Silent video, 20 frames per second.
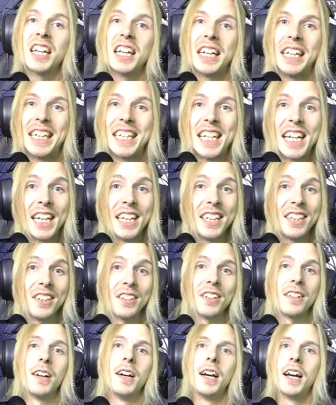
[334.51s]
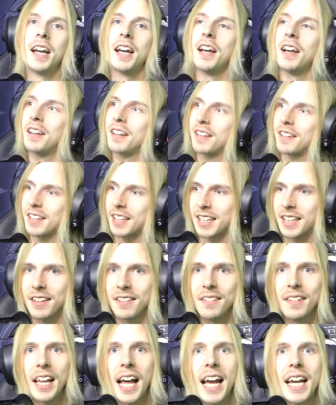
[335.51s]
until like
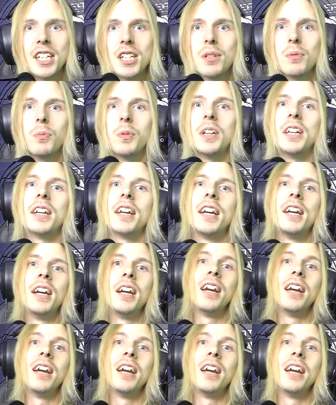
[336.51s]
last week,